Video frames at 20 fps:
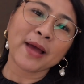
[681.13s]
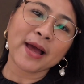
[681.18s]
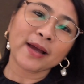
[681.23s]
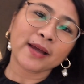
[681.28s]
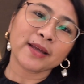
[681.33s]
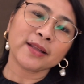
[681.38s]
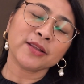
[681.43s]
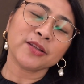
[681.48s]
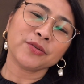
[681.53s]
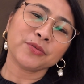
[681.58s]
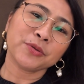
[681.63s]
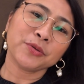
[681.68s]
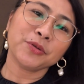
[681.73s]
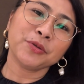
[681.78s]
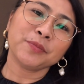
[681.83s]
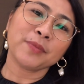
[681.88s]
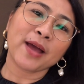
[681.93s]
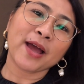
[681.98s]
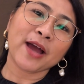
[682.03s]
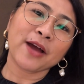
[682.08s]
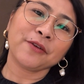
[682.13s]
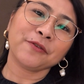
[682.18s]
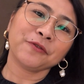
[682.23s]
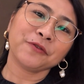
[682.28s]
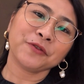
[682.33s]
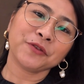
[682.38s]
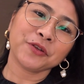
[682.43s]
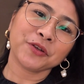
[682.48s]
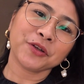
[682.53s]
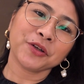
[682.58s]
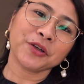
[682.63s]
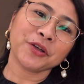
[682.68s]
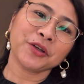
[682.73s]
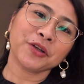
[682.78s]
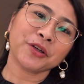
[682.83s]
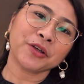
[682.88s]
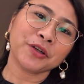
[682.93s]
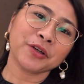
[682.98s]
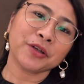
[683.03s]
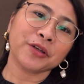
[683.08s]
back in the room
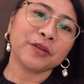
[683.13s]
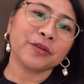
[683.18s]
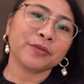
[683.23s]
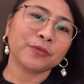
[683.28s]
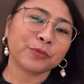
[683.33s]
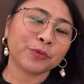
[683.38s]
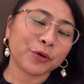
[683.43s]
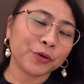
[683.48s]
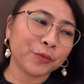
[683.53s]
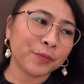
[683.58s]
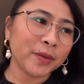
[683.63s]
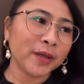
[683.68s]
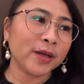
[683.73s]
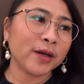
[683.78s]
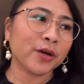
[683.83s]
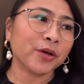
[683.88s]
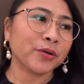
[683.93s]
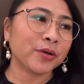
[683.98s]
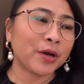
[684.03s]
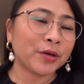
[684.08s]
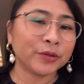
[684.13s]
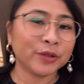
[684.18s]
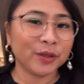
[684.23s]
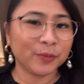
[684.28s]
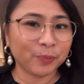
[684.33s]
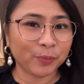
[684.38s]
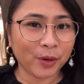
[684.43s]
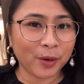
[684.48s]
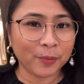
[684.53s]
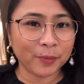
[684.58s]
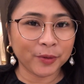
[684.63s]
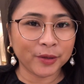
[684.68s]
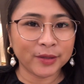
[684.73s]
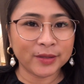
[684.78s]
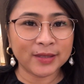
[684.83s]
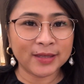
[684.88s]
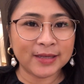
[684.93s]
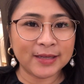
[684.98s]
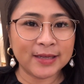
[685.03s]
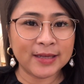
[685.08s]
after roaming around the
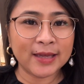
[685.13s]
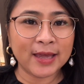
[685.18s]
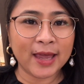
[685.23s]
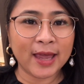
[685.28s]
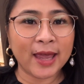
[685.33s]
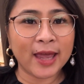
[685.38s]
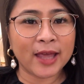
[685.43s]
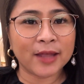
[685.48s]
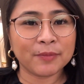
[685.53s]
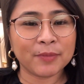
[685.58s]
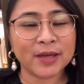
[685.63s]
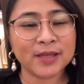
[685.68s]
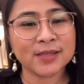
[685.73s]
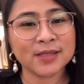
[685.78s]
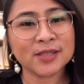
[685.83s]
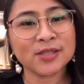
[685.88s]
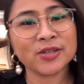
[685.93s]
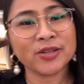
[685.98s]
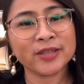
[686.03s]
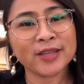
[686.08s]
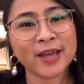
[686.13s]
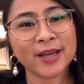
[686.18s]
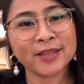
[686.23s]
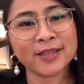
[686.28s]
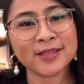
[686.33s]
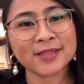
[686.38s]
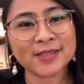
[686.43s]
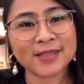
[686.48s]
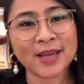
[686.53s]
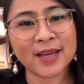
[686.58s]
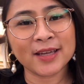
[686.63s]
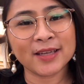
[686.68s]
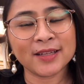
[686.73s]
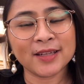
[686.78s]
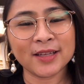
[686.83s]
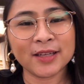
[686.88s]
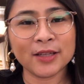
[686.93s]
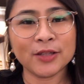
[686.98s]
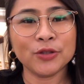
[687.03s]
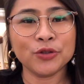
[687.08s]
property, and my sister and I
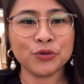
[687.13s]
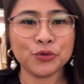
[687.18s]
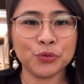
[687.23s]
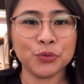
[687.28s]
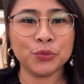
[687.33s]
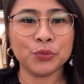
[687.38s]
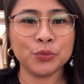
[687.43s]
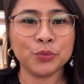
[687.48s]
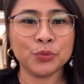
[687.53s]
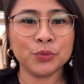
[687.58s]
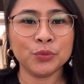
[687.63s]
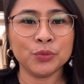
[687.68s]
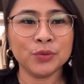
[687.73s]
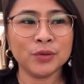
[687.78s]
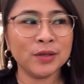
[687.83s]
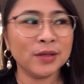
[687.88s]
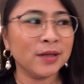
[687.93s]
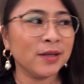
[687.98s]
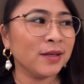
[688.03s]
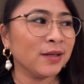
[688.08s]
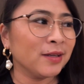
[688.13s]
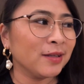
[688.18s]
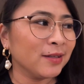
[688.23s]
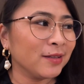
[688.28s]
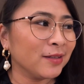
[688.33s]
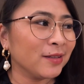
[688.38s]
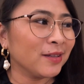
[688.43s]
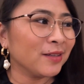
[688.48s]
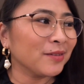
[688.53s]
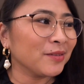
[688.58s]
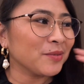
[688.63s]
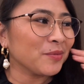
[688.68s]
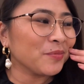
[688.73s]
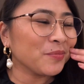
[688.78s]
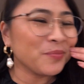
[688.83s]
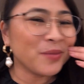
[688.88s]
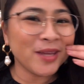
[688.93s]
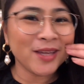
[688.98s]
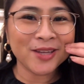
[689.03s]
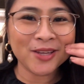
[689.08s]
decided to
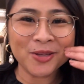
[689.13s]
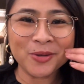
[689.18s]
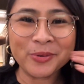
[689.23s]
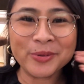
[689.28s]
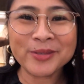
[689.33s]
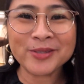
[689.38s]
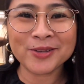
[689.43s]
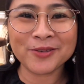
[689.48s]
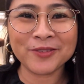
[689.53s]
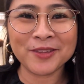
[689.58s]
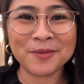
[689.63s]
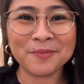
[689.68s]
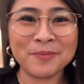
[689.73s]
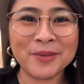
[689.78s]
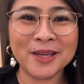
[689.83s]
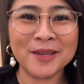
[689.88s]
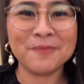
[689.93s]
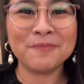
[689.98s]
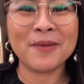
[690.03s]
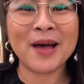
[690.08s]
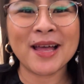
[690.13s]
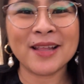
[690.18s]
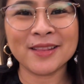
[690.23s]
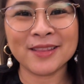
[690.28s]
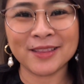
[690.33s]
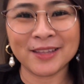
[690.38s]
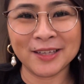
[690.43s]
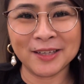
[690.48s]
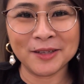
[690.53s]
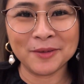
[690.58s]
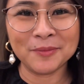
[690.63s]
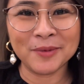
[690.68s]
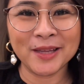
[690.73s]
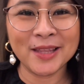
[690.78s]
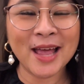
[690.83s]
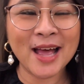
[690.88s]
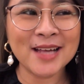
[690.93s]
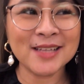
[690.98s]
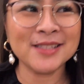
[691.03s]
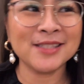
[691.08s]
make use of the big bathtub.
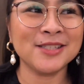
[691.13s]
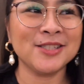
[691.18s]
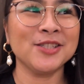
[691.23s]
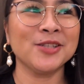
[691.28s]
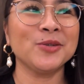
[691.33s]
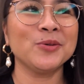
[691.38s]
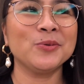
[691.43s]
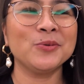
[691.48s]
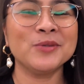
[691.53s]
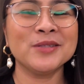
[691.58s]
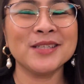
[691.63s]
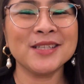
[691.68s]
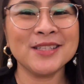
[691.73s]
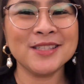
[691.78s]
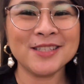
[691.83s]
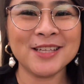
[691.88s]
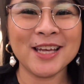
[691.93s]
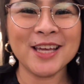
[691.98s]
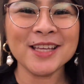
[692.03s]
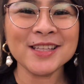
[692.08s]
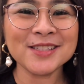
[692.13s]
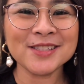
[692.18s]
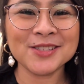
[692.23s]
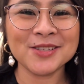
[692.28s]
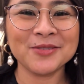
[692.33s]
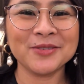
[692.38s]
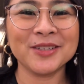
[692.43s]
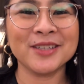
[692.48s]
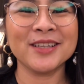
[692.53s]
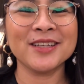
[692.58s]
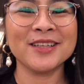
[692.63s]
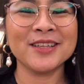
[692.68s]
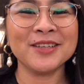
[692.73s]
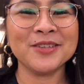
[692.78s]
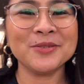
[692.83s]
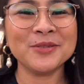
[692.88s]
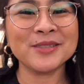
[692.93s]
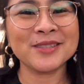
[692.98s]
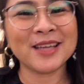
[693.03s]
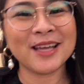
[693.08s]
It has jacuzzi jets, so we're gonna
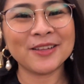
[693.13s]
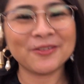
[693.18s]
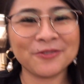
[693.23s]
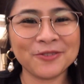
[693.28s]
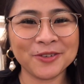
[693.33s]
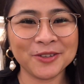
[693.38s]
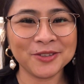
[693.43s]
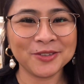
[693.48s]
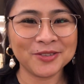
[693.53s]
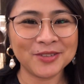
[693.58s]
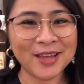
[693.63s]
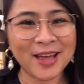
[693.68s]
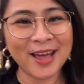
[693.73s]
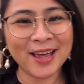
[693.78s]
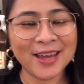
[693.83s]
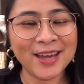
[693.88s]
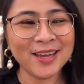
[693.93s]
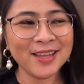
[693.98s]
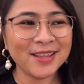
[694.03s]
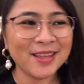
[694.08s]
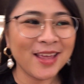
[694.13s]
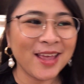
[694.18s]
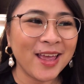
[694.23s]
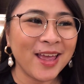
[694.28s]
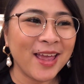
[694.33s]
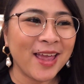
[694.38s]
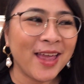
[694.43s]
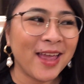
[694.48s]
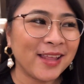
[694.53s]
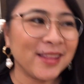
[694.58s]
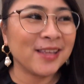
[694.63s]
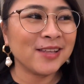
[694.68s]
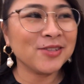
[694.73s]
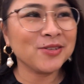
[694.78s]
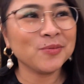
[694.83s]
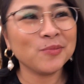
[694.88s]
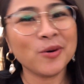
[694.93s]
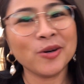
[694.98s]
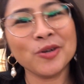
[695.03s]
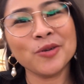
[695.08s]
use that for tonight. And then
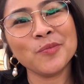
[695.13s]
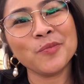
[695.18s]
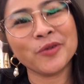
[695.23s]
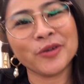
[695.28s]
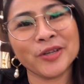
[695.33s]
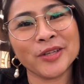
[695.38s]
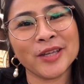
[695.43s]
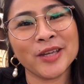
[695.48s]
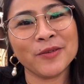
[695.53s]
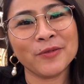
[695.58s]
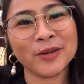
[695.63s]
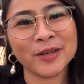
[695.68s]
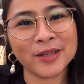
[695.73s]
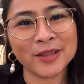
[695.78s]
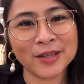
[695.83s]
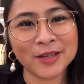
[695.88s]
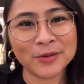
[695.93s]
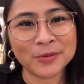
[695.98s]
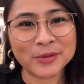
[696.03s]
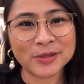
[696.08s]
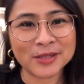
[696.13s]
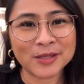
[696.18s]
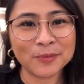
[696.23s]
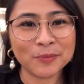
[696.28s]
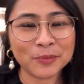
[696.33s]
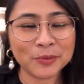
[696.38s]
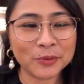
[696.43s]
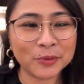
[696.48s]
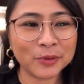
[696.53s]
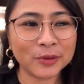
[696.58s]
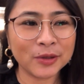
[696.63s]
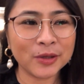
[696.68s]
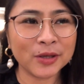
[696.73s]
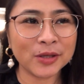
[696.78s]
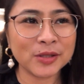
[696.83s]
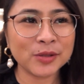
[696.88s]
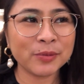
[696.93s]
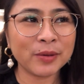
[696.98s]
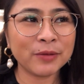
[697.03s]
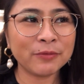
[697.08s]
tomorrow morning, we're gonna use the pool,
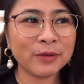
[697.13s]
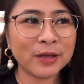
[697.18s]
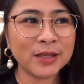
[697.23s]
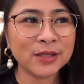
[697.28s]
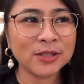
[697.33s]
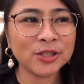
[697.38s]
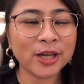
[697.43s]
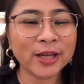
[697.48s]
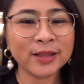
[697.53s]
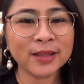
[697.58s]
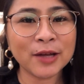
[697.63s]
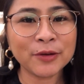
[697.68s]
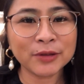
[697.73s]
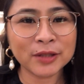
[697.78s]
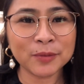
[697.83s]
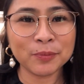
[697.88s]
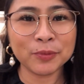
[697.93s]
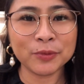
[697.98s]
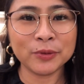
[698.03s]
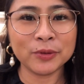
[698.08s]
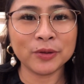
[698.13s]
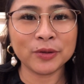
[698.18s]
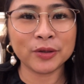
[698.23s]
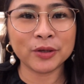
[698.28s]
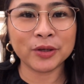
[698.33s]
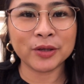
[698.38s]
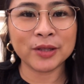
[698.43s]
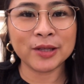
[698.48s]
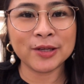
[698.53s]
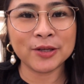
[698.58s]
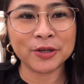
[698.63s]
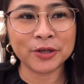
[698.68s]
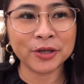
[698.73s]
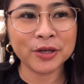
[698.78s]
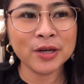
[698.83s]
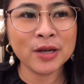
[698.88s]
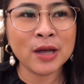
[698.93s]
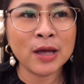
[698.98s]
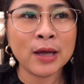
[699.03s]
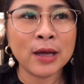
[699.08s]
because when we checked out the pool
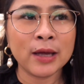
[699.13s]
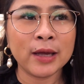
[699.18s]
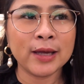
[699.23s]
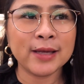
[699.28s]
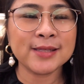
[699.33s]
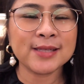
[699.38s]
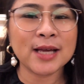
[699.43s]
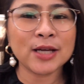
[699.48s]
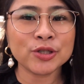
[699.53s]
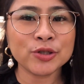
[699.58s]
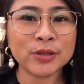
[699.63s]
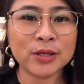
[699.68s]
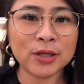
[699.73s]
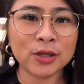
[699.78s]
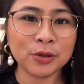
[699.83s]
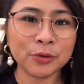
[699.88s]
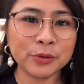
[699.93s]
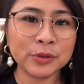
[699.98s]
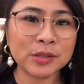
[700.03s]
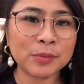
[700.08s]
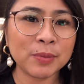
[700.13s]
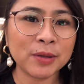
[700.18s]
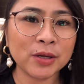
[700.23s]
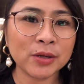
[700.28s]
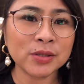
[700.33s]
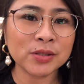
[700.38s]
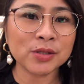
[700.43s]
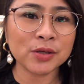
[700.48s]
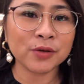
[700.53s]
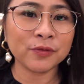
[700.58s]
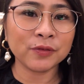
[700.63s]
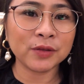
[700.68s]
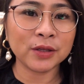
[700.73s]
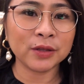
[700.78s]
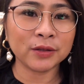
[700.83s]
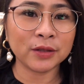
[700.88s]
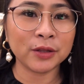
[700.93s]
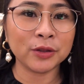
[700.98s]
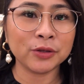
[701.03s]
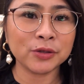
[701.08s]
earlier, it's actually closed because of the
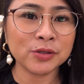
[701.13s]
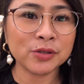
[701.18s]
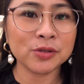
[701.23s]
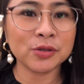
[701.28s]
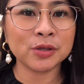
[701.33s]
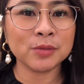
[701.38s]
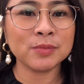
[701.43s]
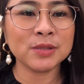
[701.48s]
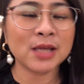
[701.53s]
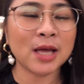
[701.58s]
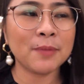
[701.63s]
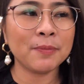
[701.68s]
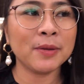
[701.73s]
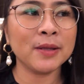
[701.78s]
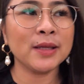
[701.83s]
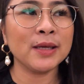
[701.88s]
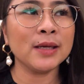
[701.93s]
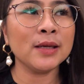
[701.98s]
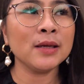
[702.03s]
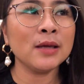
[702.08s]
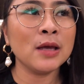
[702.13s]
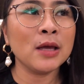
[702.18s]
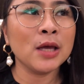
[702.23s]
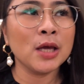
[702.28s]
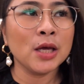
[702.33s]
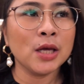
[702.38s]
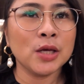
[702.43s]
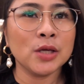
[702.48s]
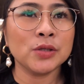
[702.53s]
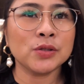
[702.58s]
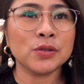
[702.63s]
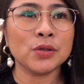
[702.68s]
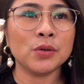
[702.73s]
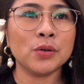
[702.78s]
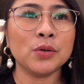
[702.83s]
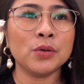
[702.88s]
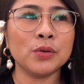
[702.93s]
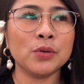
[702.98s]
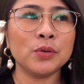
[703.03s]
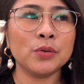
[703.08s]
thunderstorms happening.
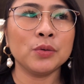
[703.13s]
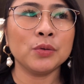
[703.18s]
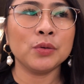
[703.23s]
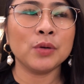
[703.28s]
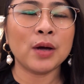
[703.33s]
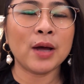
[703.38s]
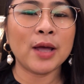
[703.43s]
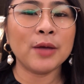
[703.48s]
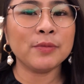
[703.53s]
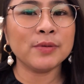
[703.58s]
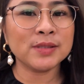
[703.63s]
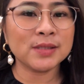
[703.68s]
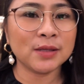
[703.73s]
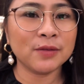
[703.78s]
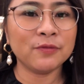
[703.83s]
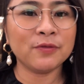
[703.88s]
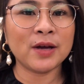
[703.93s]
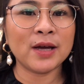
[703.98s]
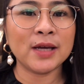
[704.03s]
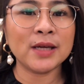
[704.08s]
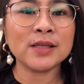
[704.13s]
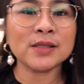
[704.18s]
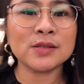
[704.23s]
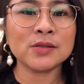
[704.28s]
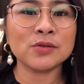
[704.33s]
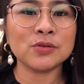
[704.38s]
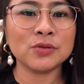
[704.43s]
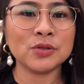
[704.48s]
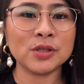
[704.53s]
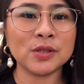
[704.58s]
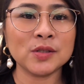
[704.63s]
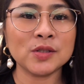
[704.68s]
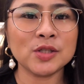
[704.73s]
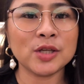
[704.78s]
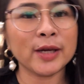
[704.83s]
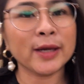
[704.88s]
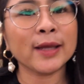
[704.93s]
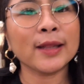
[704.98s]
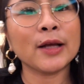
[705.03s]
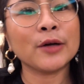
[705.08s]
So I was advised to just
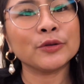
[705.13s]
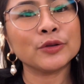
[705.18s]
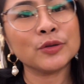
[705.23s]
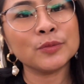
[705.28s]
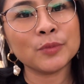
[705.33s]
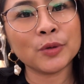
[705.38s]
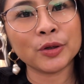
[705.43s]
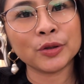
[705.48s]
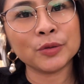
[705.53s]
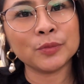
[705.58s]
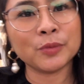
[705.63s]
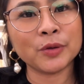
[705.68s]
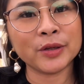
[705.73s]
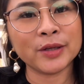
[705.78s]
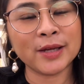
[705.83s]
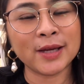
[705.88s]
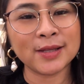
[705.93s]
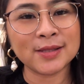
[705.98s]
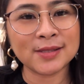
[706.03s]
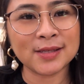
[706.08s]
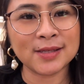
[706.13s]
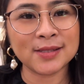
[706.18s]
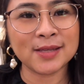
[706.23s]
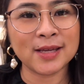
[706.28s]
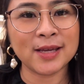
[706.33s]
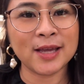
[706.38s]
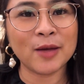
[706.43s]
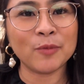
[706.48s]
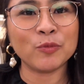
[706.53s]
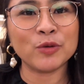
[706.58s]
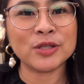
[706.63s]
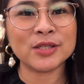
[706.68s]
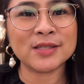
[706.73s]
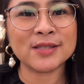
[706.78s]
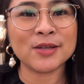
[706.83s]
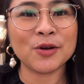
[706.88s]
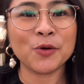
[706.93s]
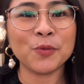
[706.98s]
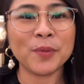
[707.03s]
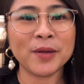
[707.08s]
check it out tomorrow morning at six A M, which
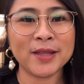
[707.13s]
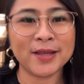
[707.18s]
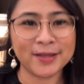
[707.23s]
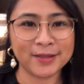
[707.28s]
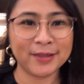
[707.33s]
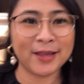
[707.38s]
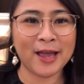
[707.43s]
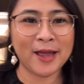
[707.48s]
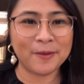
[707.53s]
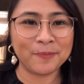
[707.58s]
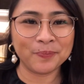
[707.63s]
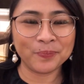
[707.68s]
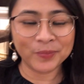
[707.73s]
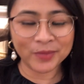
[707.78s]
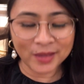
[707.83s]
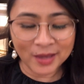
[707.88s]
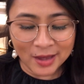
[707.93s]
is the opening time.